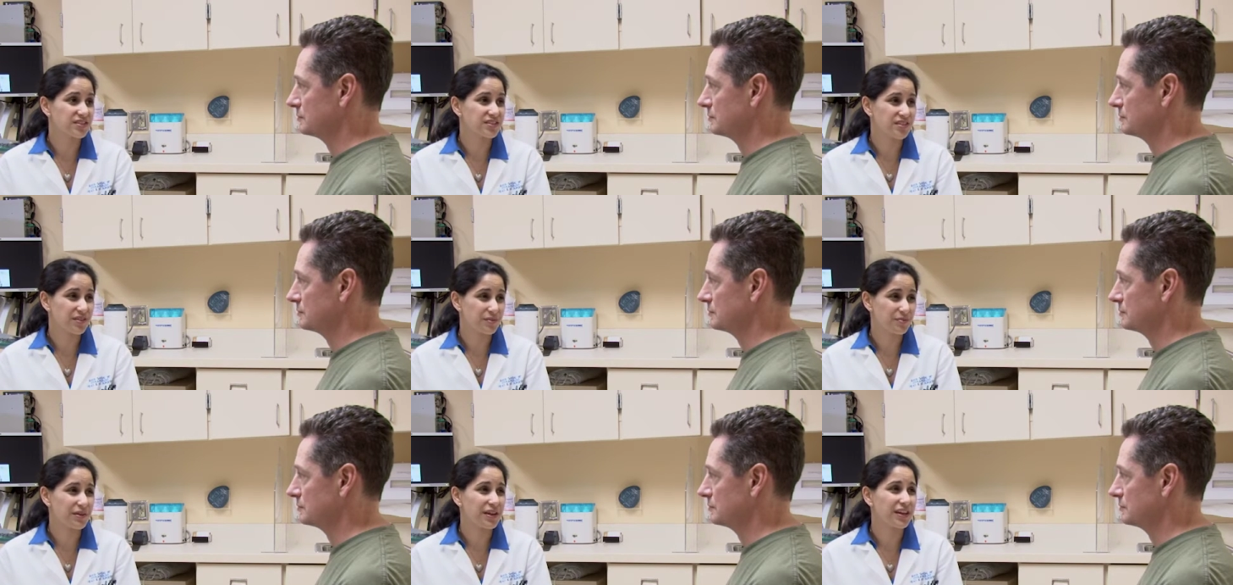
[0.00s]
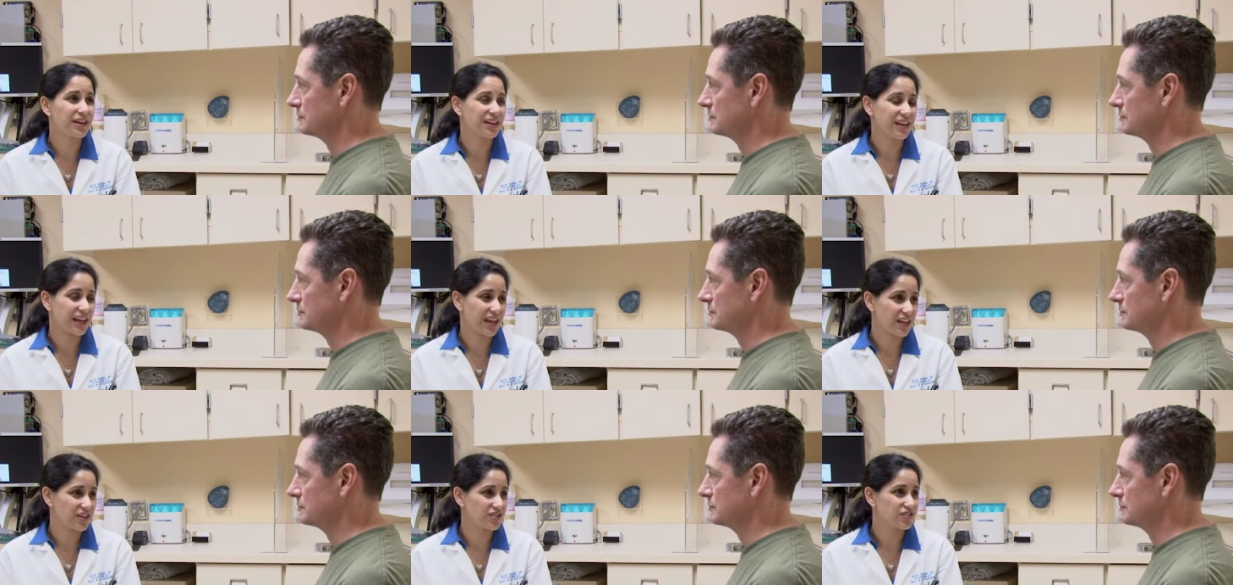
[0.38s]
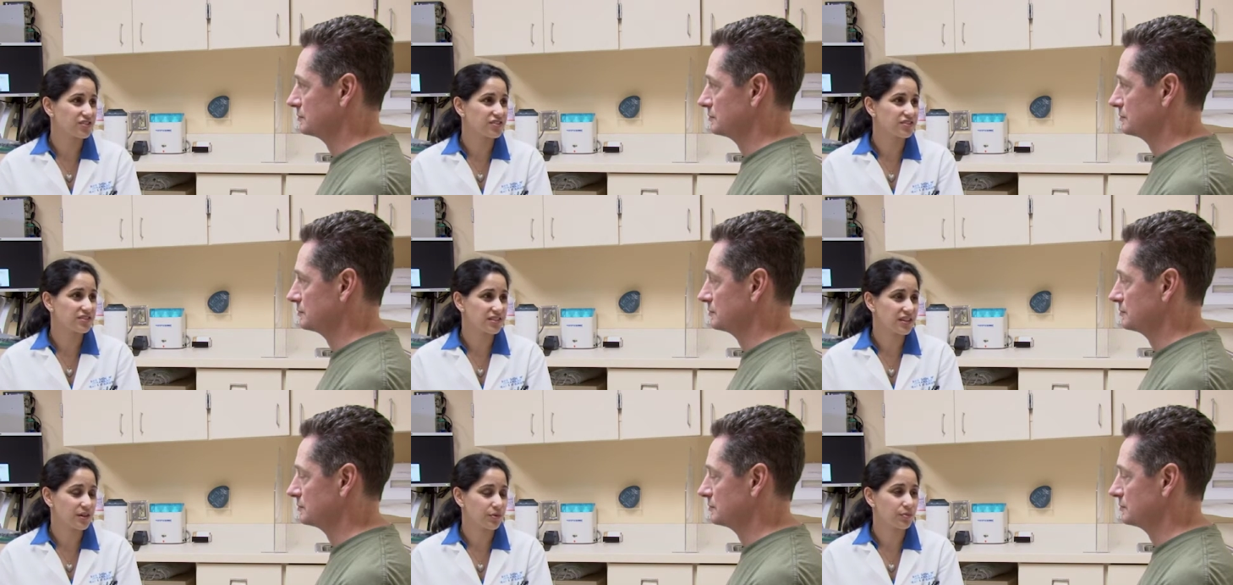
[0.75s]
Speaker 1: of the
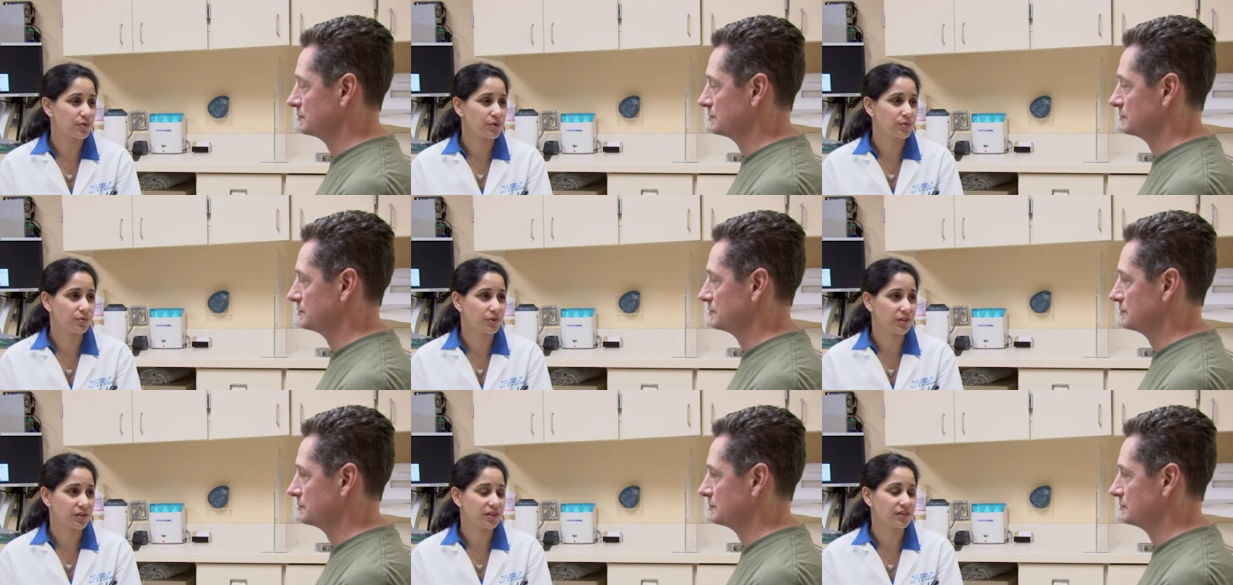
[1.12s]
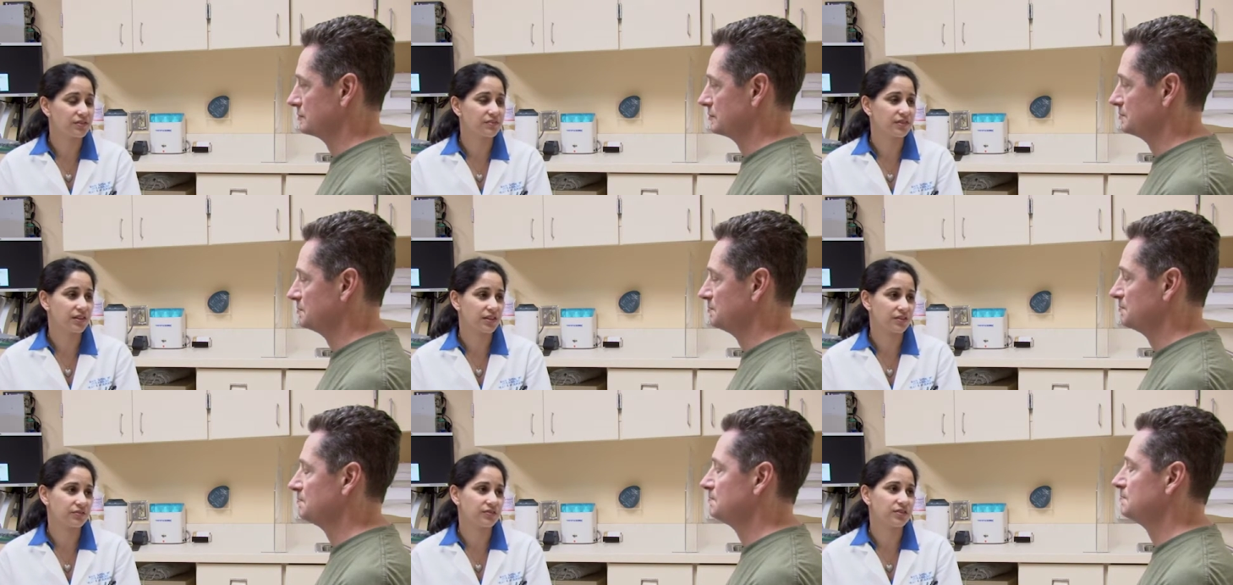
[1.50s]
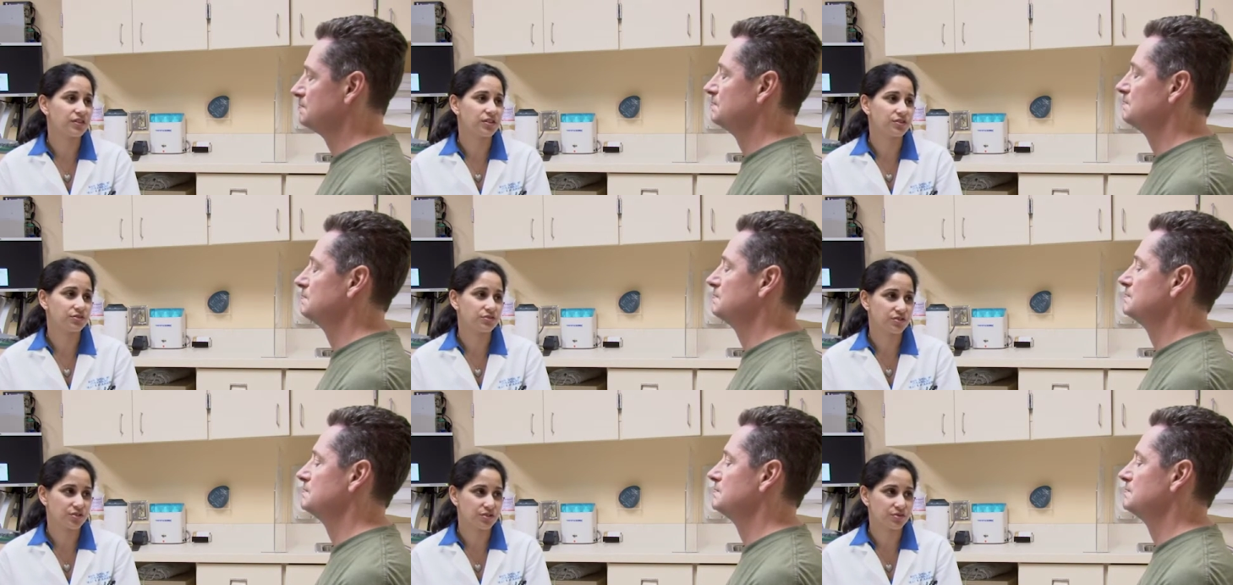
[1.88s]
medications that we will have given
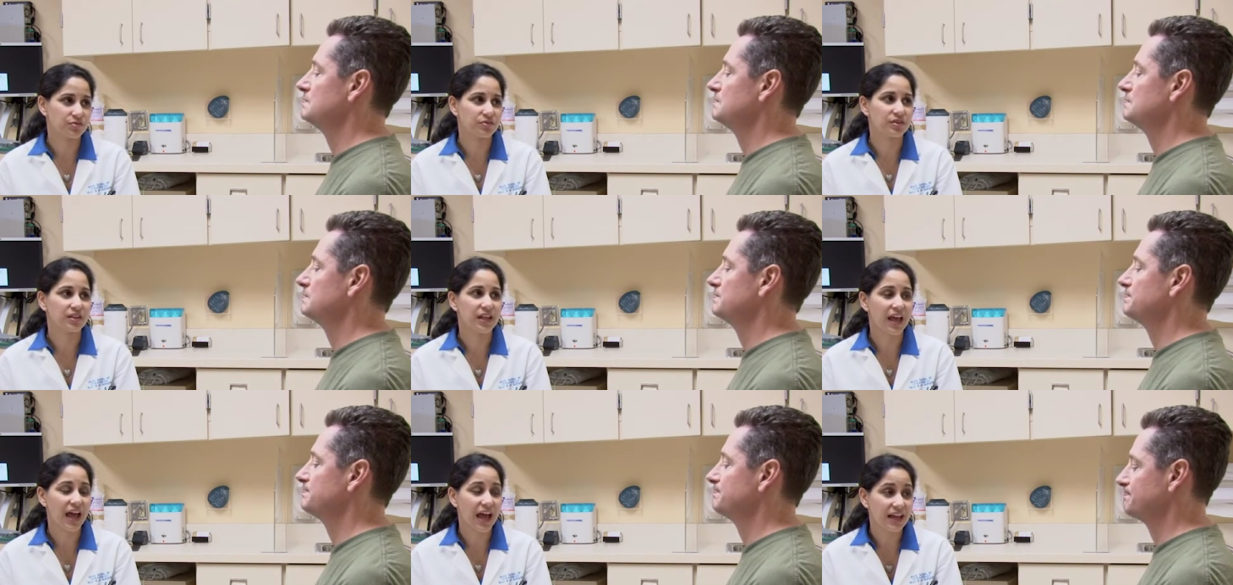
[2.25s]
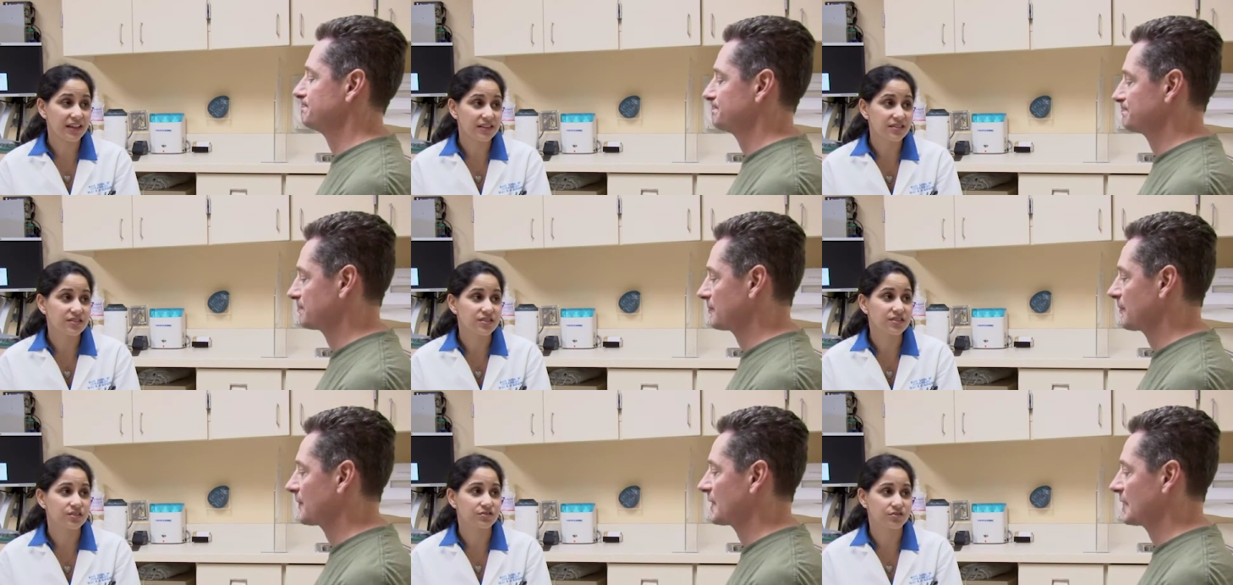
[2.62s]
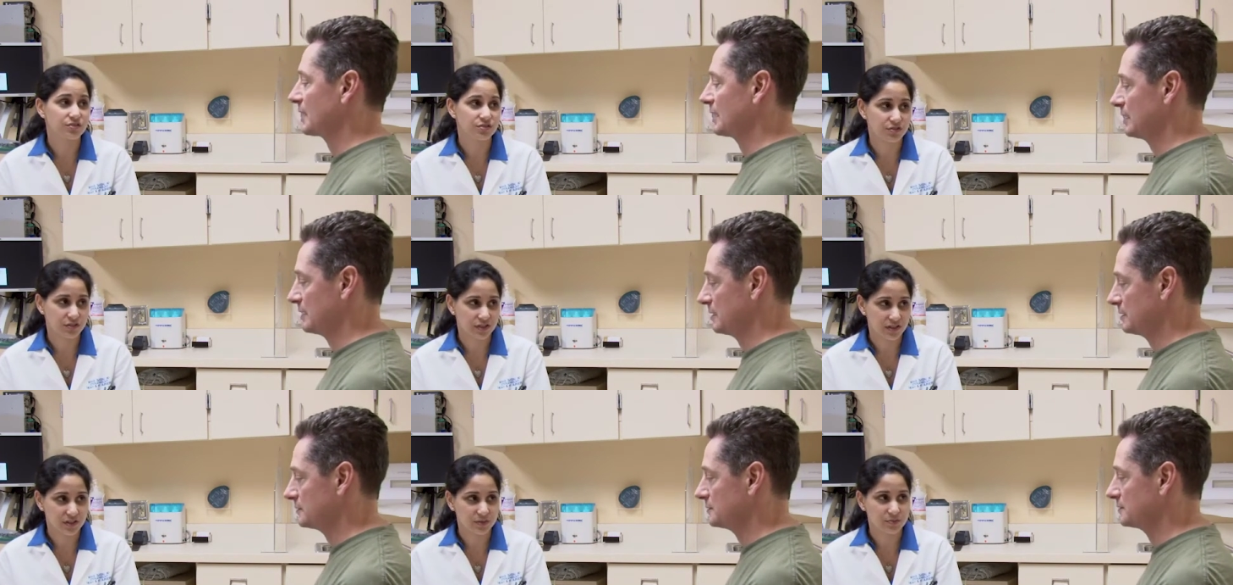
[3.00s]
you to relax you
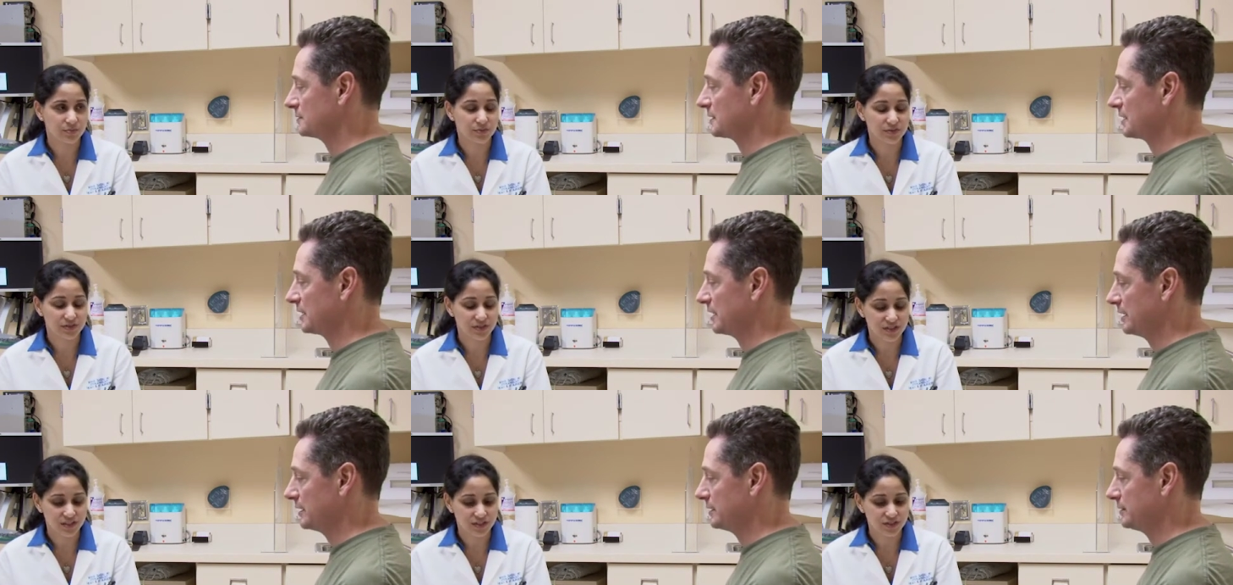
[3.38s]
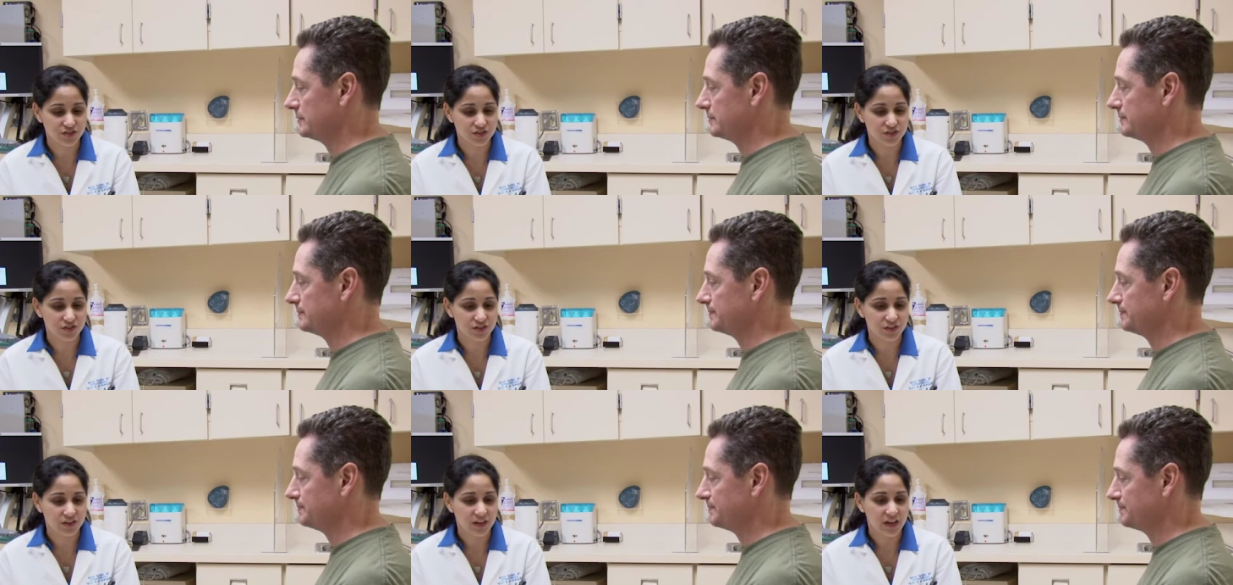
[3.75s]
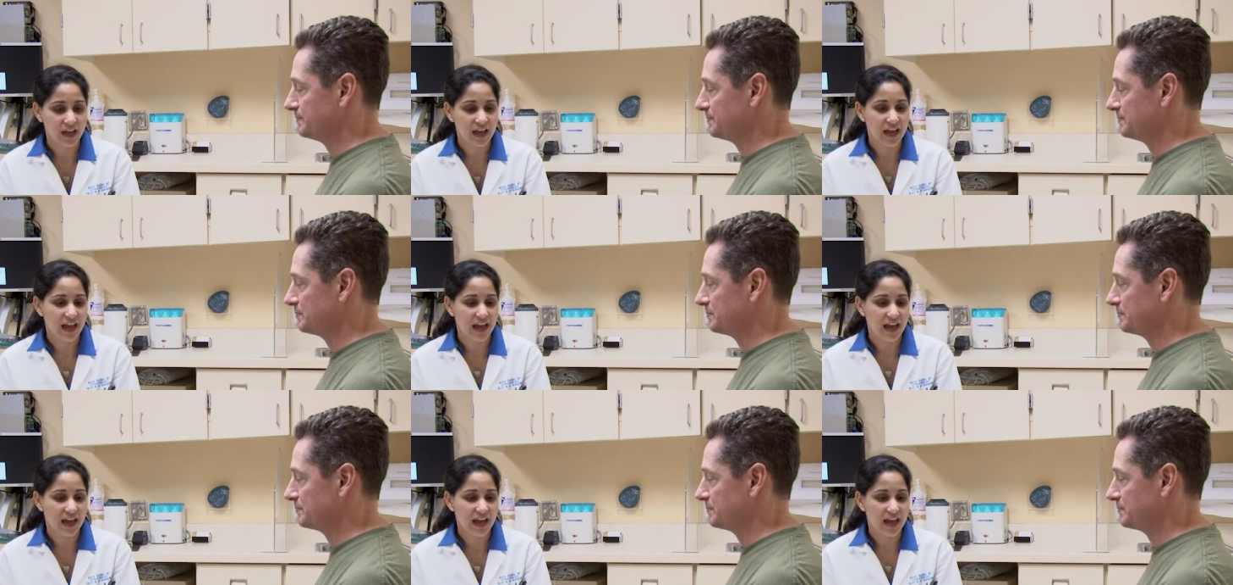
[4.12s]
during the procedure.